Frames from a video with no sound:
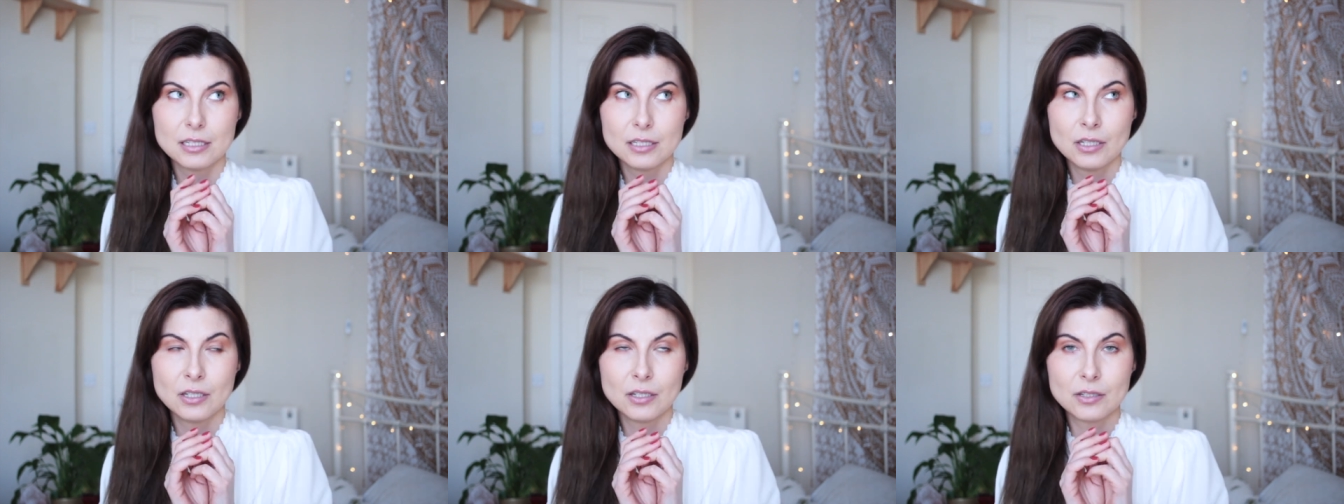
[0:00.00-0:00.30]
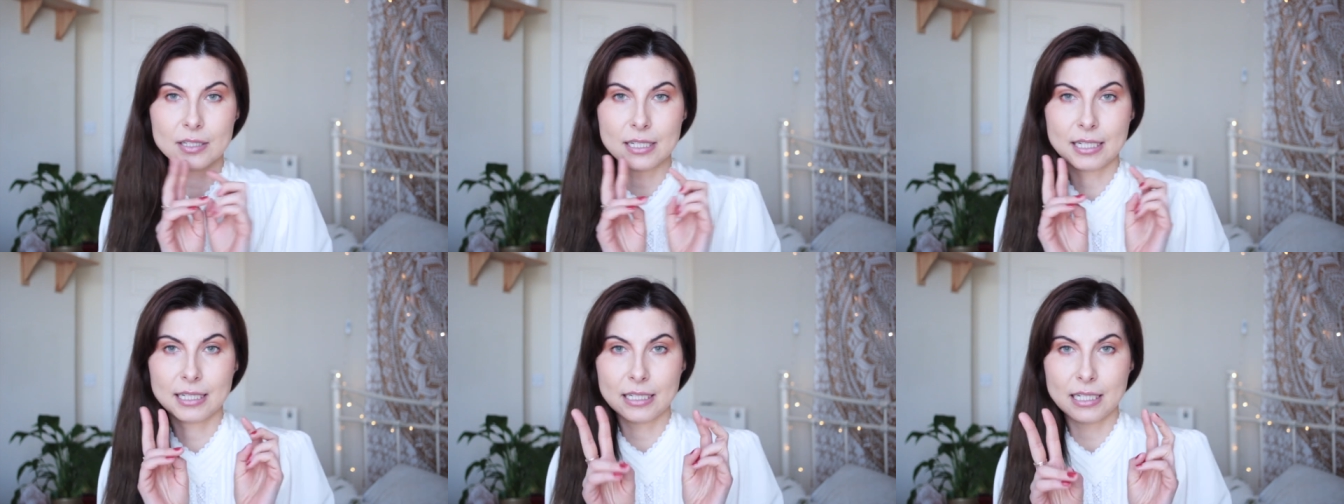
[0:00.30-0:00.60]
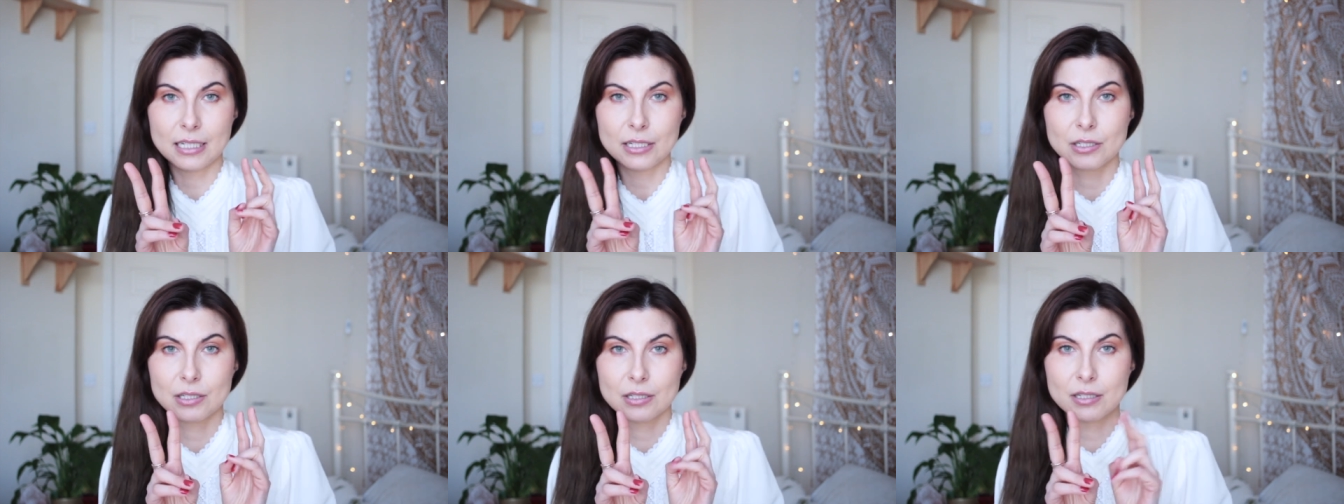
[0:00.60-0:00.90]
using
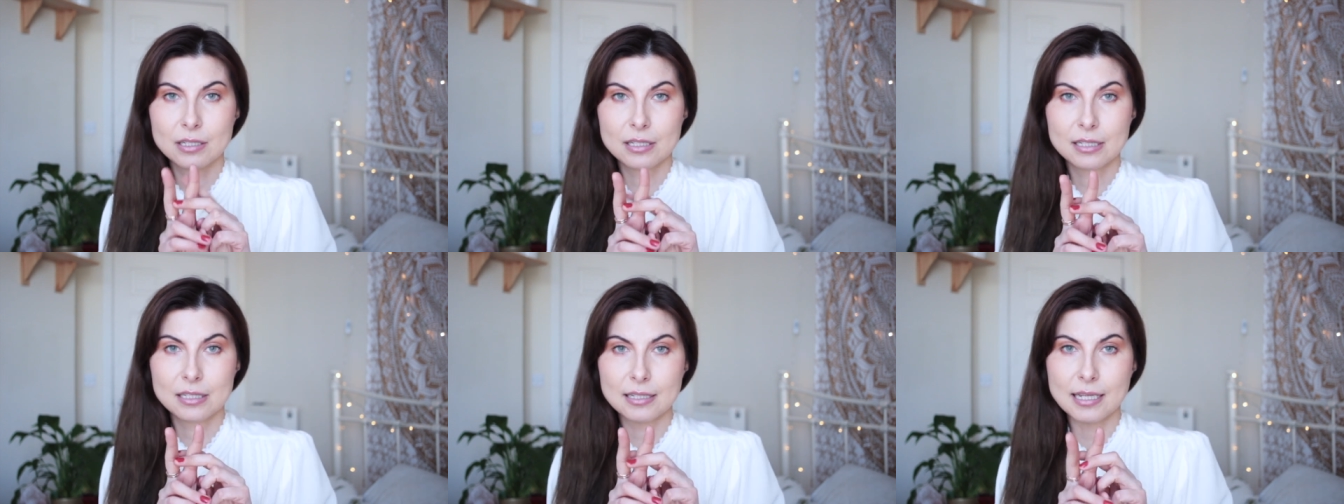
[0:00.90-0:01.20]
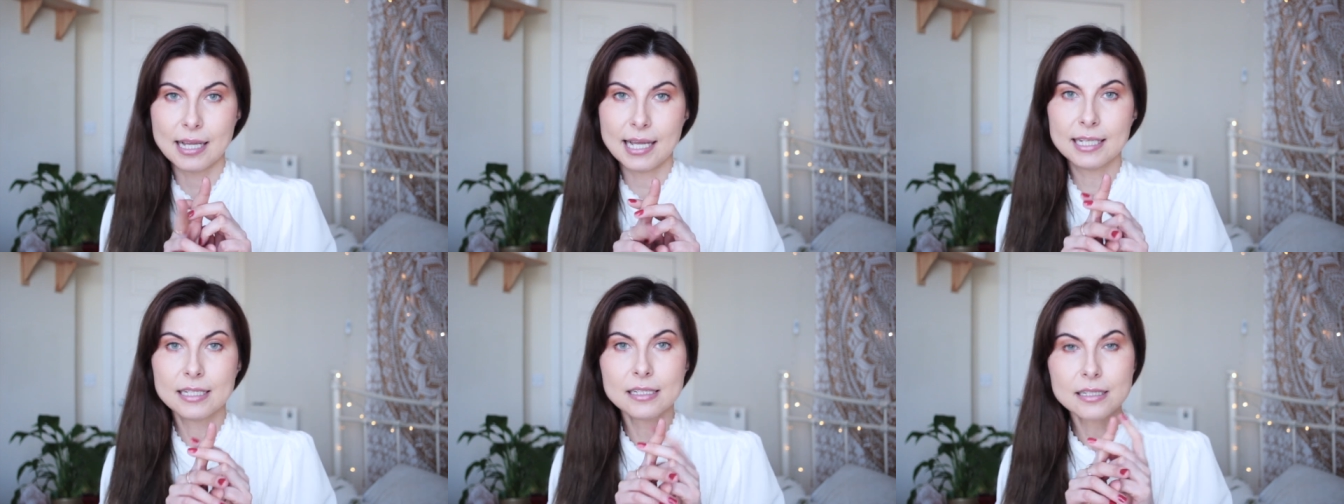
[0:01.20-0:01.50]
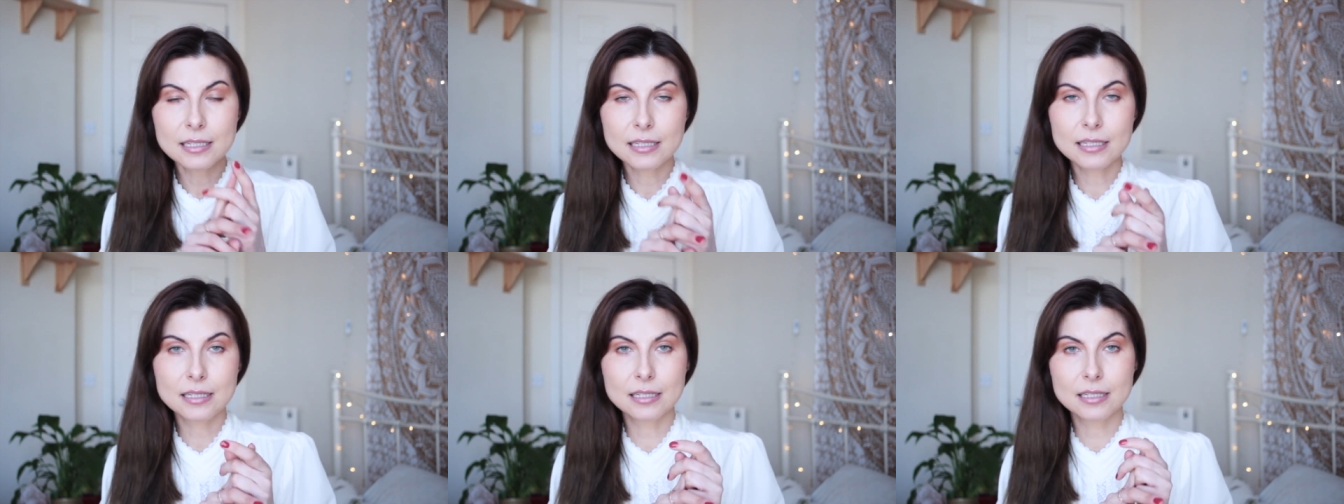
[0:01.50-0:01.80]
these two
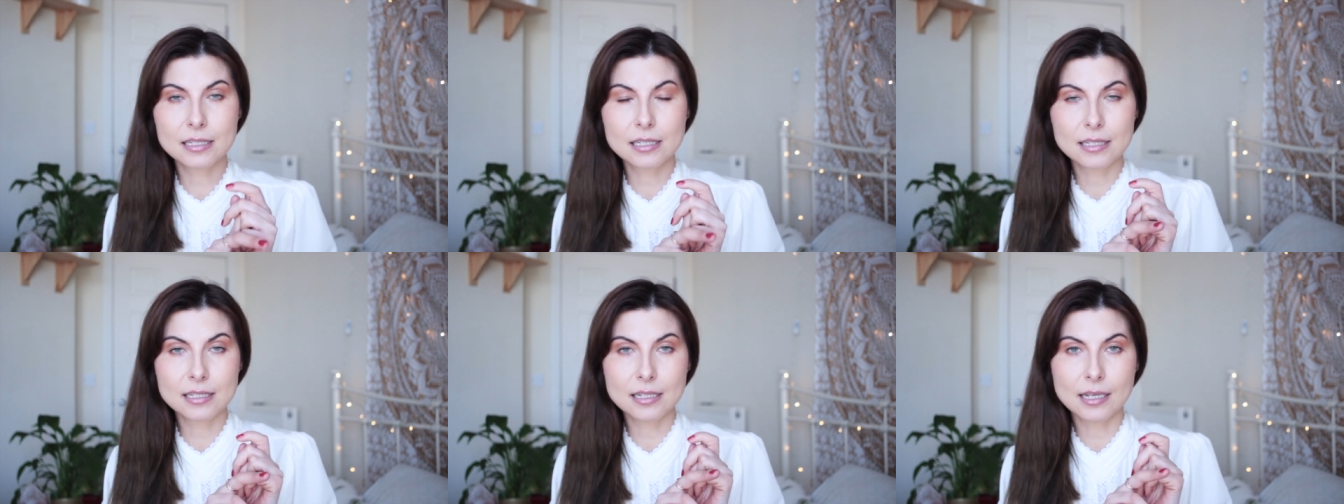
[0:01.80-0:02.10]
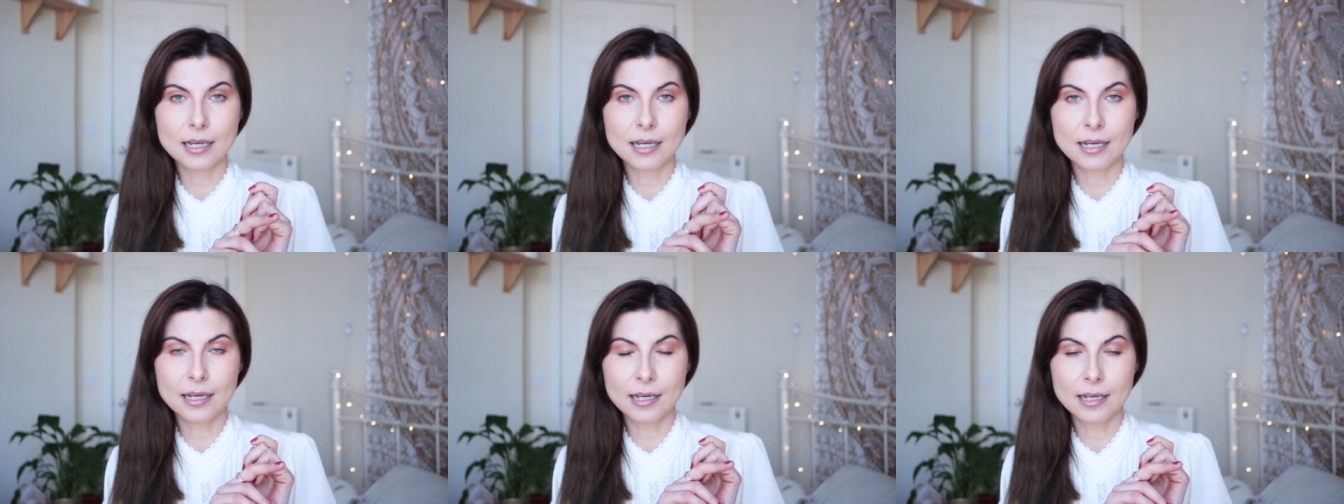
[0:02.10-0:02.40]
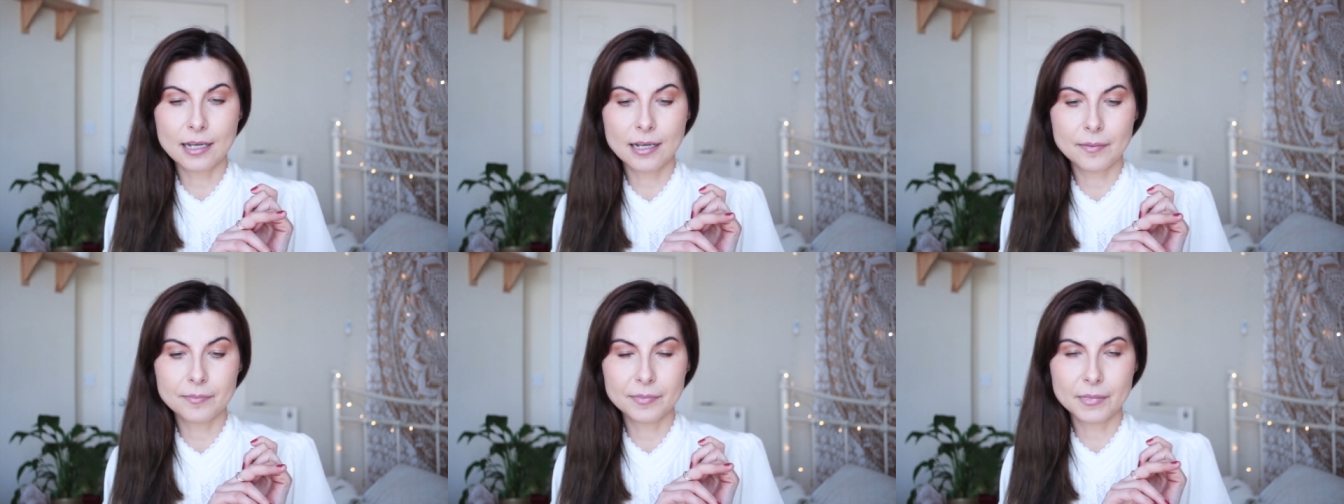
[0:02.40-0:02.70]
scents
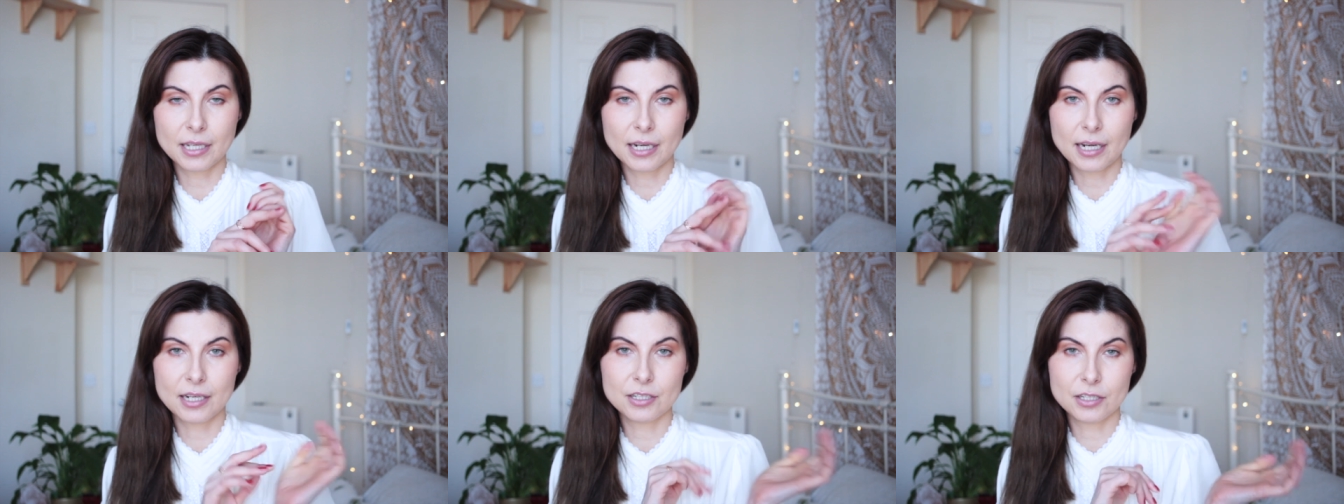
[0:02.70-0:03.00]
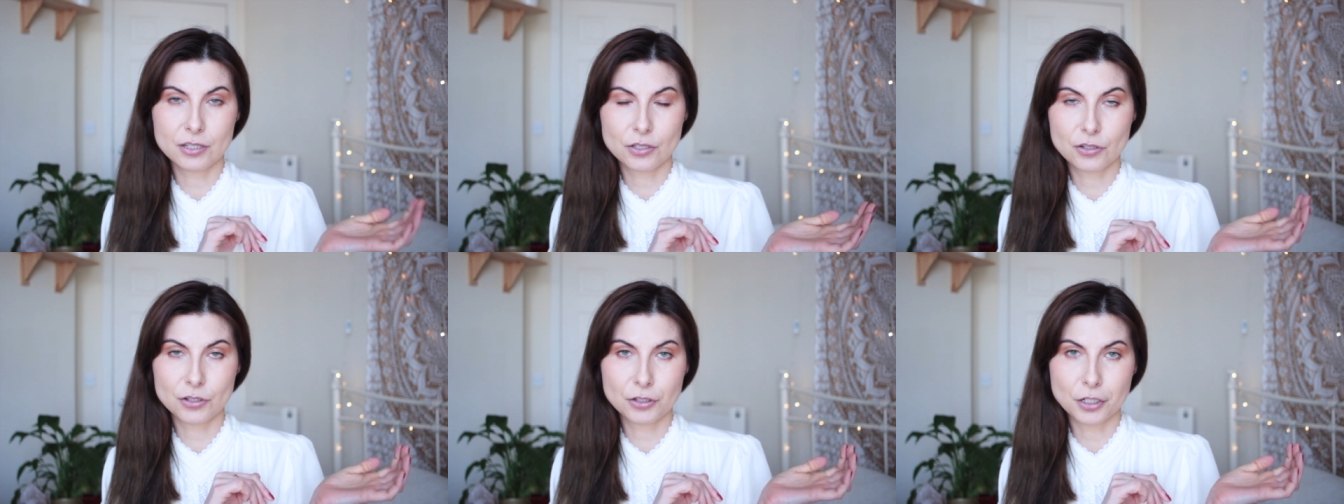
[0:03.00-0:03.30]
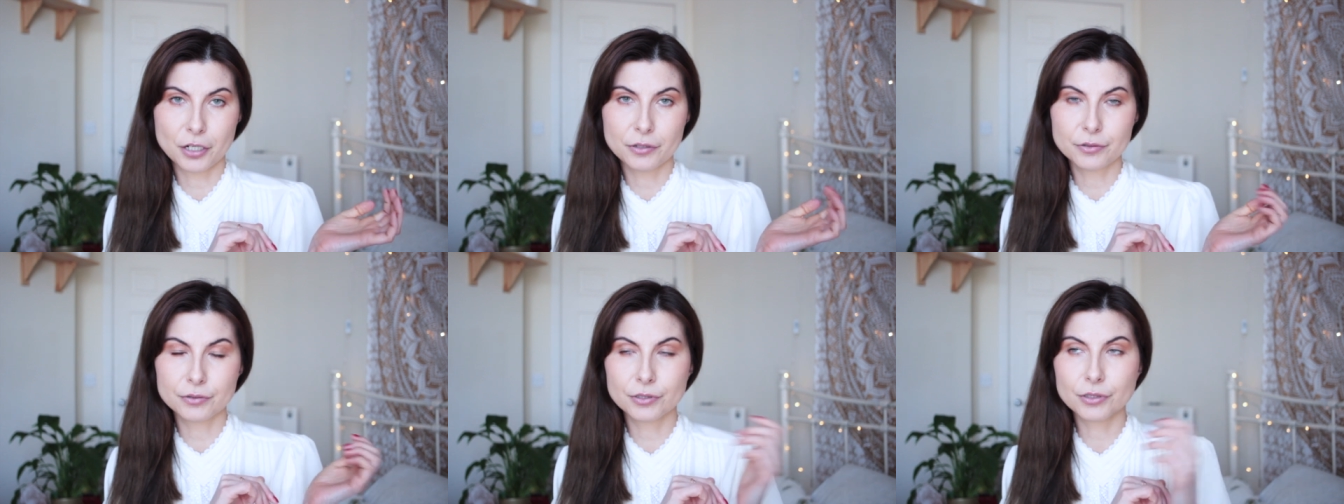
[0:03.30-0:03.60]
um, that I just
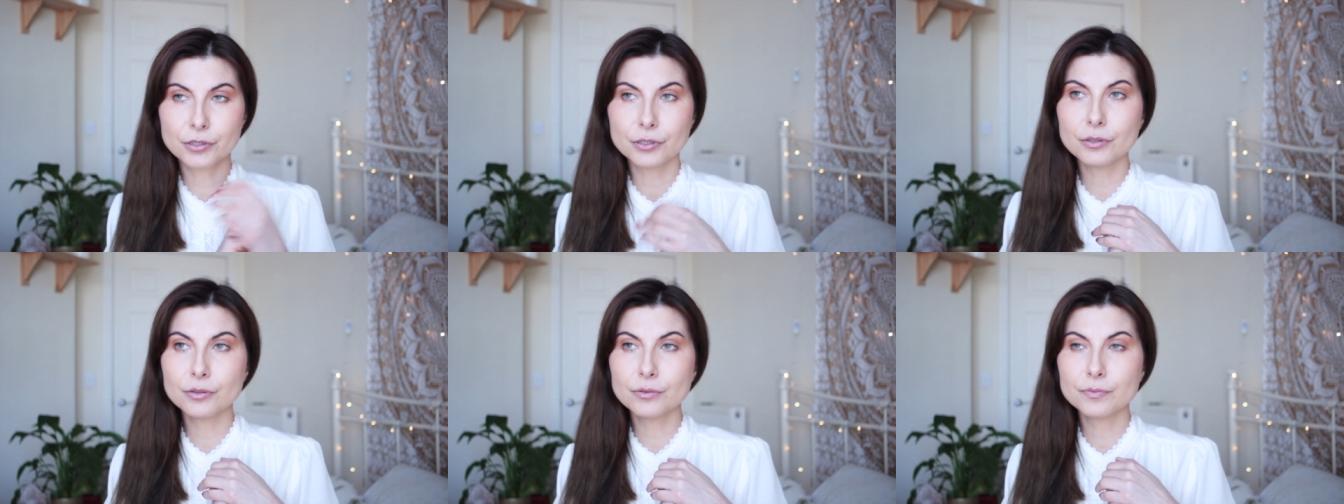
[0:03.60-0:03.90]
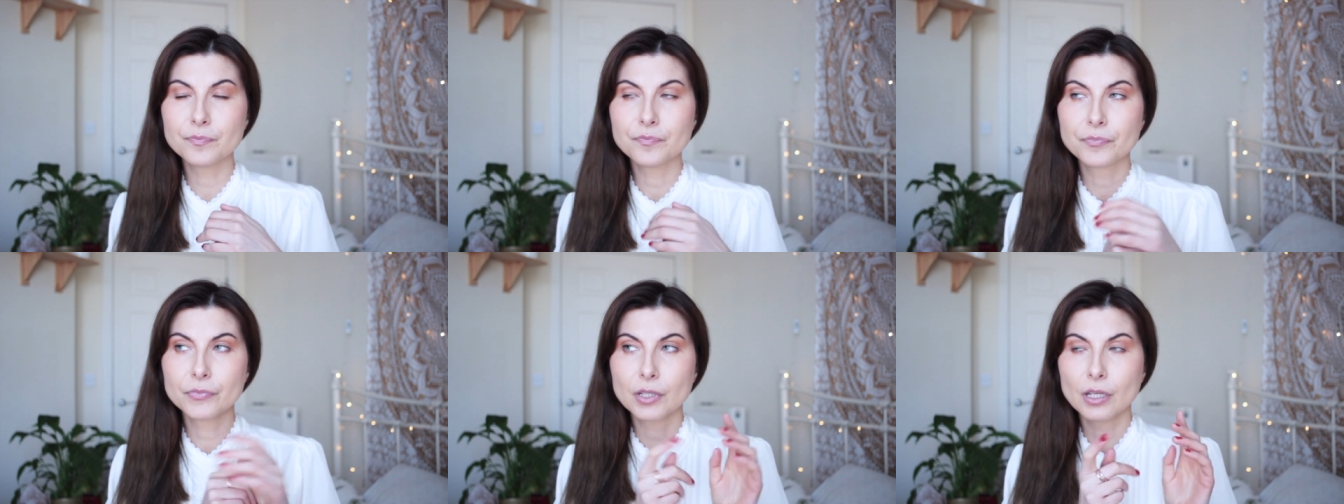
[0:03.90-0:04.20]
shown you,